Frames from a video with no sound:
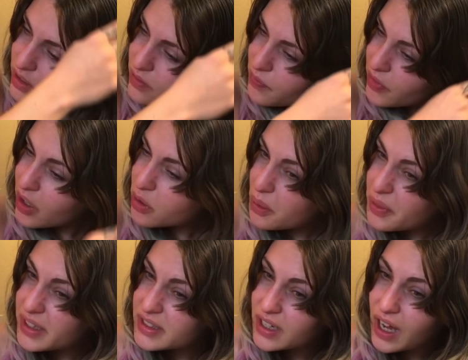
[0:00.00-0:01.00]
not
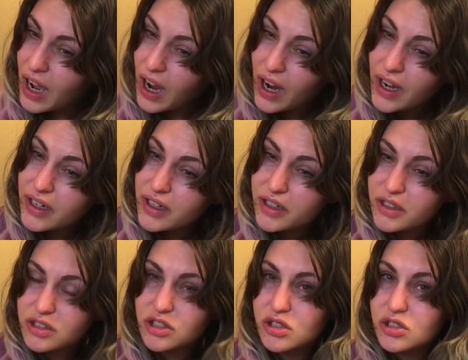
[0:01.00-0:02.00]
only did I
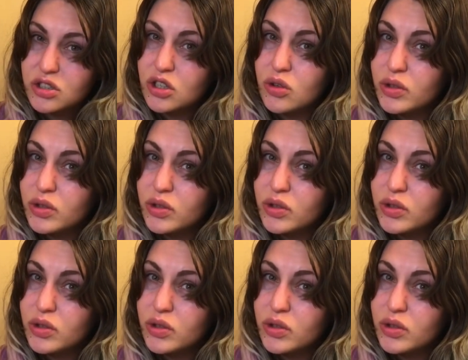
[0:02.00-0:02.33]
just go